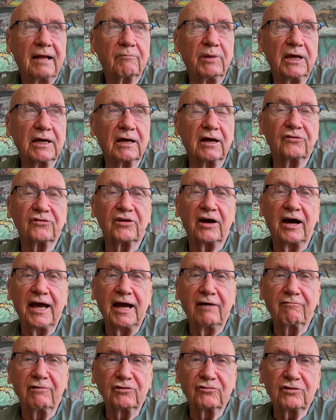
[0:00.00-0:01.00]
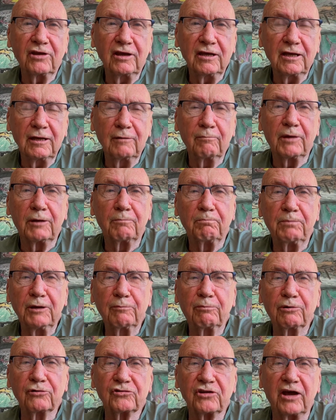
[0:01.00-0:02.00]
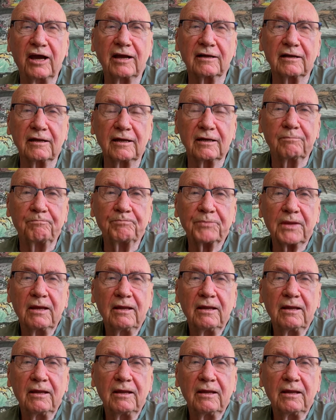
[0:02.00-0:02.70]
because I have a team and people cycling